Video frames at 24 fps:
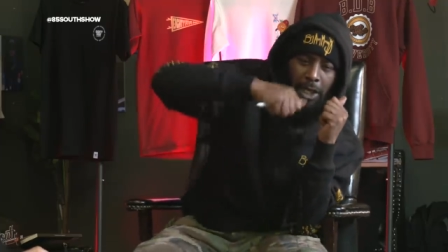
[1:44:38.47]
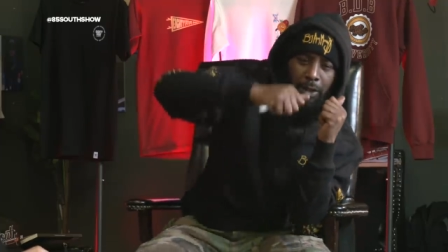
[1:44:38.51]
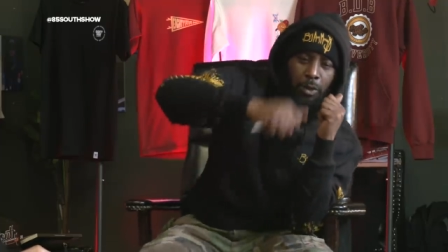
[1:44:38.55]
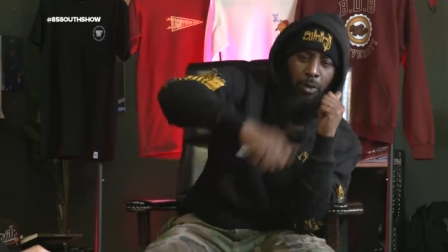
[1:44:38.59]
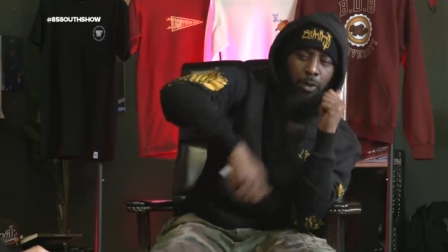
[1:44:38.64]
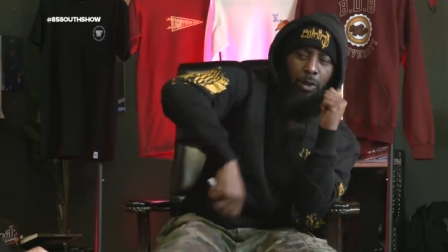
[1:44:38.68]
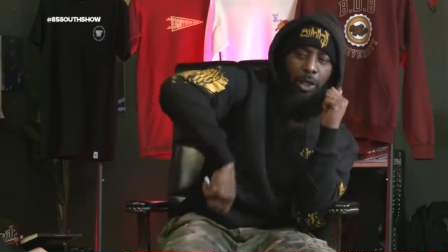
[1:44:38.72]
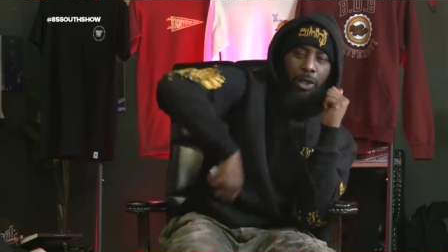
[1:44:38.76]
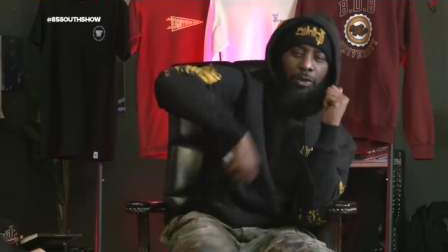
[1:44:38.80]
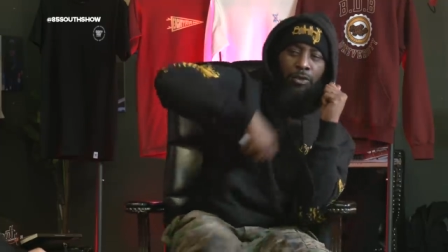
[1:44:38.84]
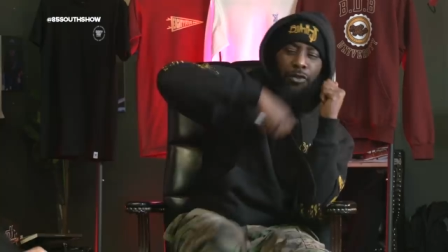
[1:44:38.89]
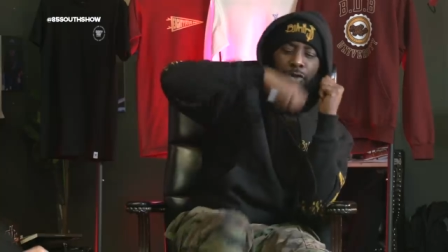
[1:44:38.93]
I
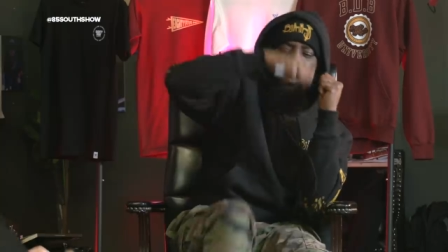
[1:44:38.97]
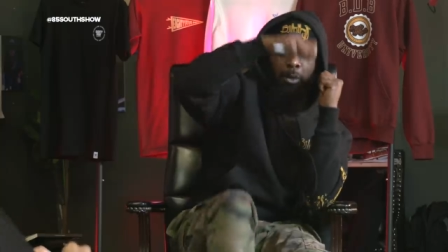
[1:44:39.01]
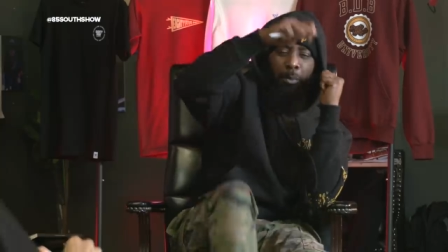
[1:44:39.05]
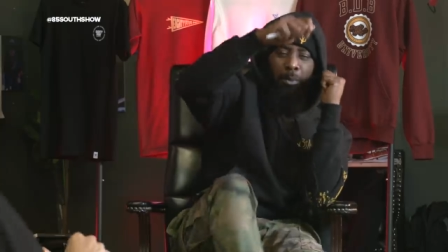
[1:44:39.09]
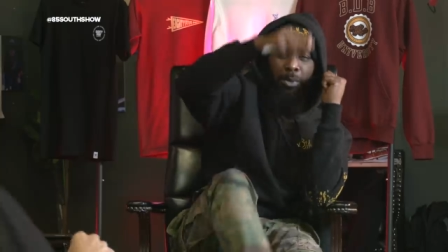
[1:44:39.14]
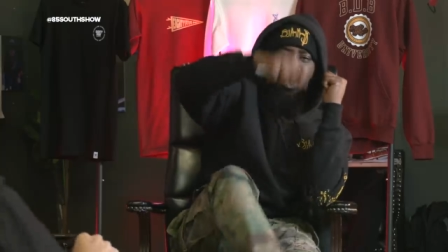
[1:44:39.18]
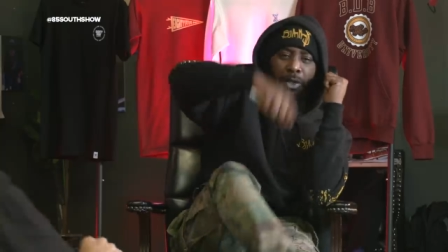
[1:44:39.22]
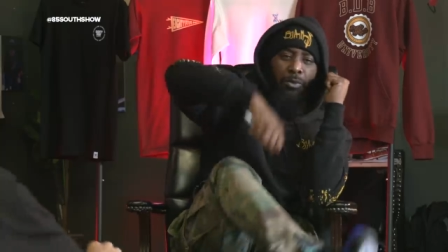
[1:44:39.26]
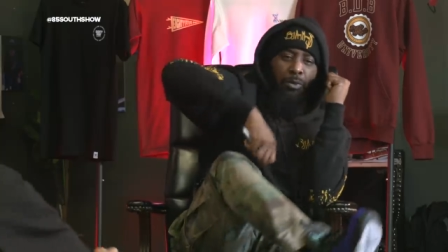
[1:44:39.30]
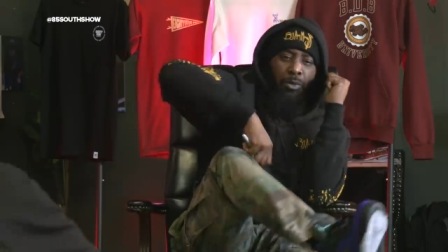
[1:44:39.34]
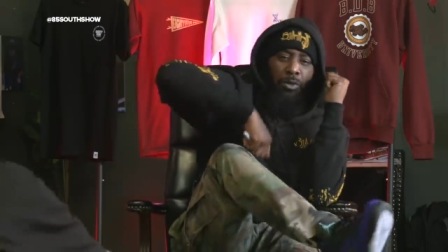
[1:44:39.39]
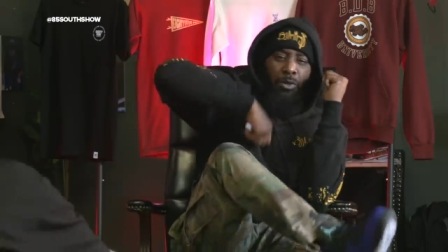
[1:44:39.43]
knew that some
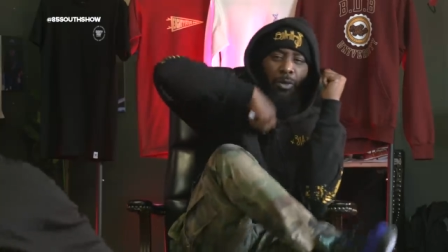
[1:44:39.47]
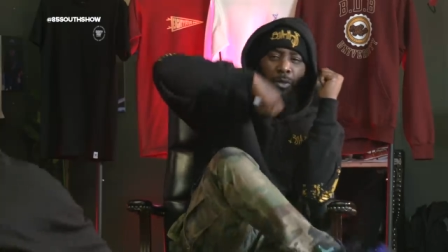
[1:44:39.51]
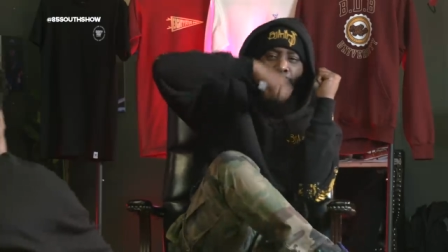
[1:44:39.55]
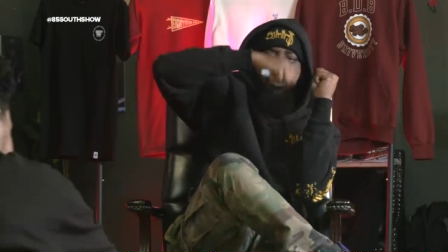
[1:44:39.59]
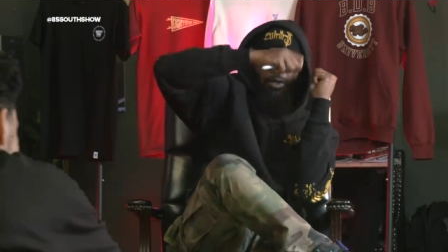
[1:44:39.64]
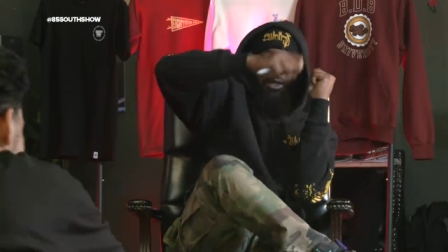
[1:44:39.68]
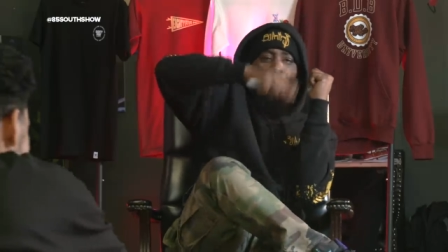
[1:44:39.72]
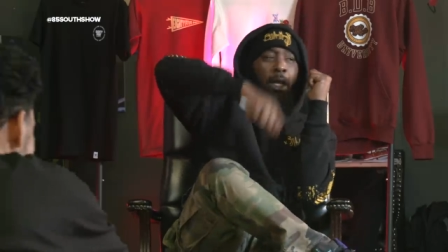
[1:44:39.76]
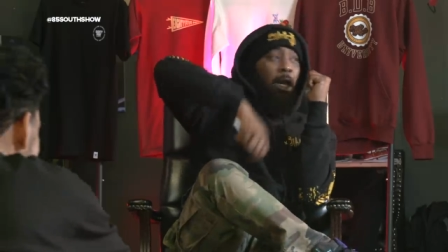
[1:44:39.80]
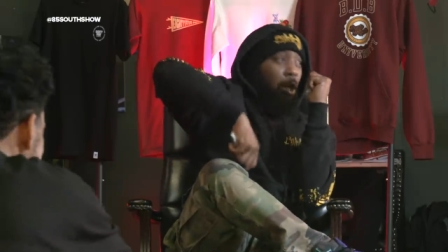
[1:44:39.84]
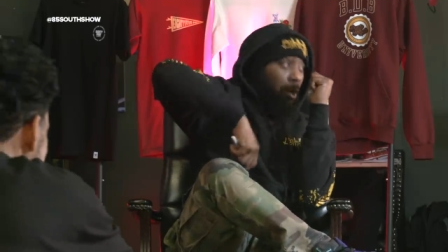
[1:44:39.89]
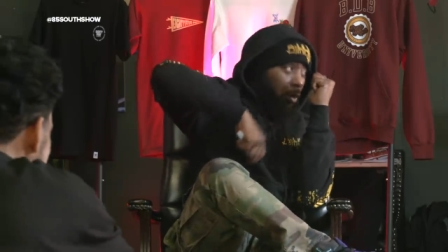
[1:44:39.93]
bitch was over
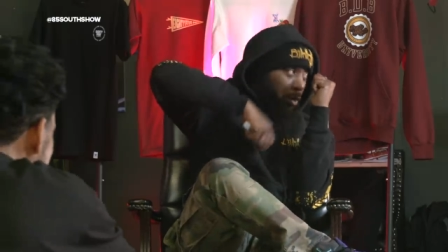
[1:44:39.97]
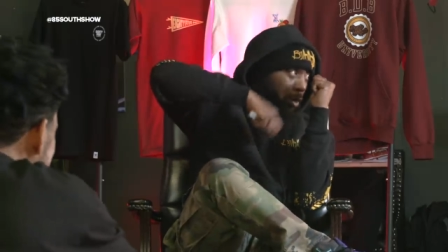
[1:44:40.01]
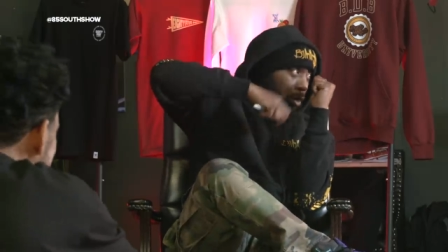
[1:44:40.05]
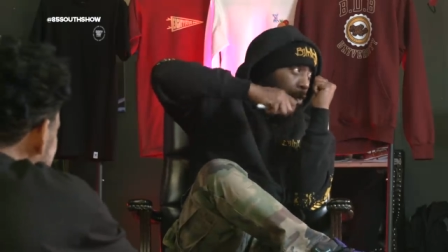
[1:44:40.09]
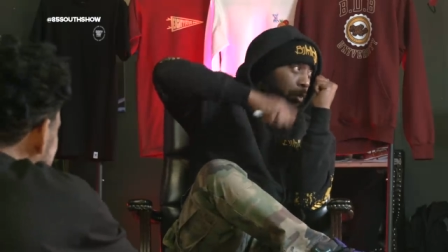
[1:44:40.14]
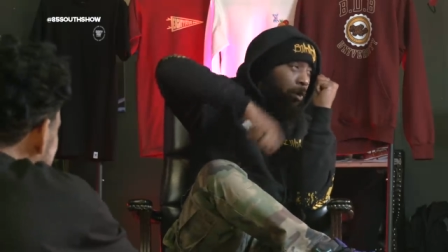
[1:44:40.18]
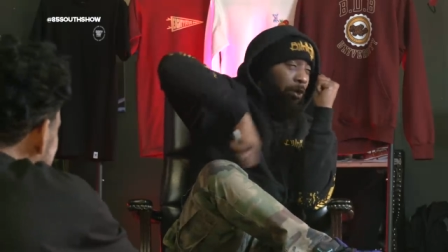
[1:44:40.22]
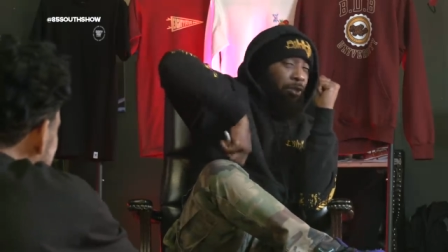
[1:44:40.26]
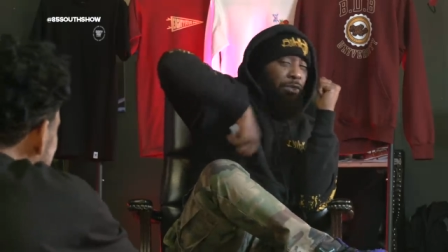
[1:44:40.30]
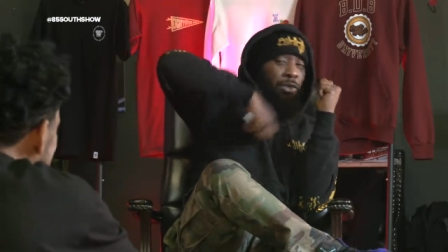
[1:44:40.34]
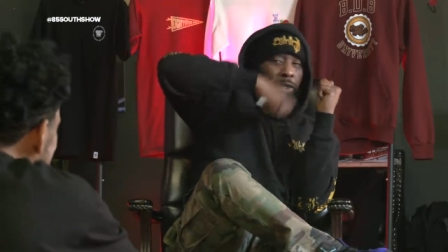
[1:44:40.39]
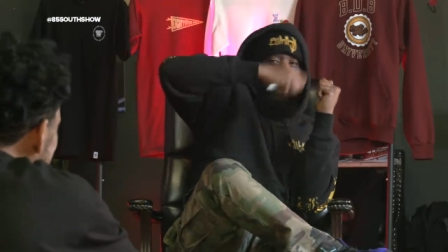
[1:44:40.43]
there. Hold on
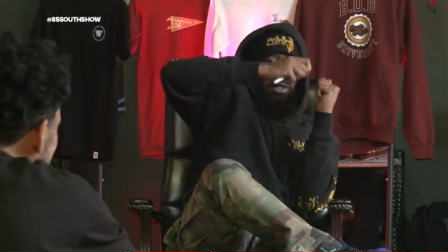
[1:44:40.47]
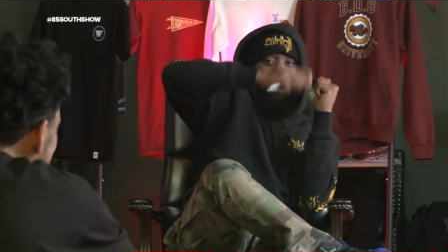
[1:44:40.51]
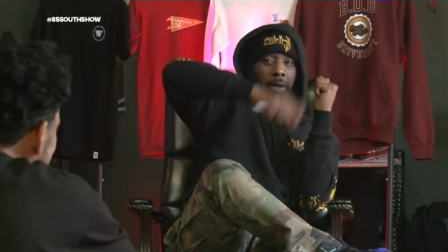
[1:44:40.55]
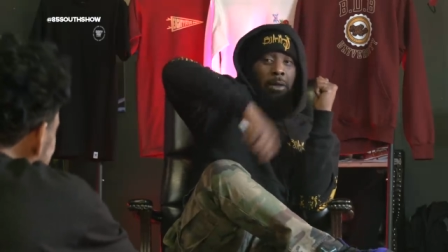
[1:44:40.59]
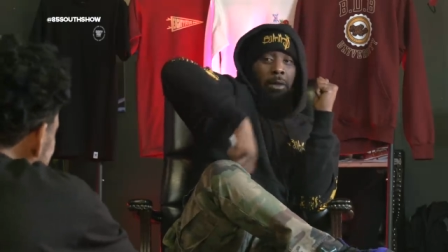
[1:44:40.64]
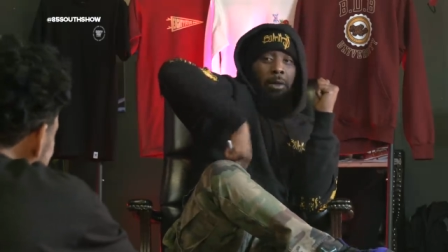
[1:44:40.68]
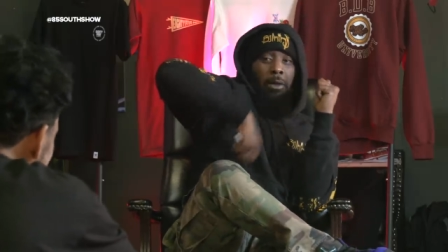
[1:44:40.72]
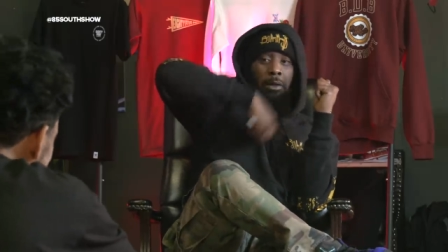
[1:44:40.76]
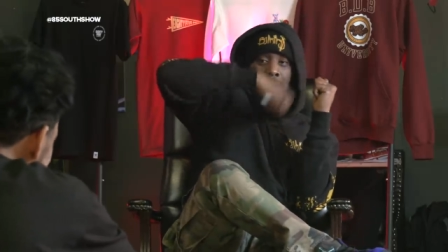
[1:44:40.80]
one second.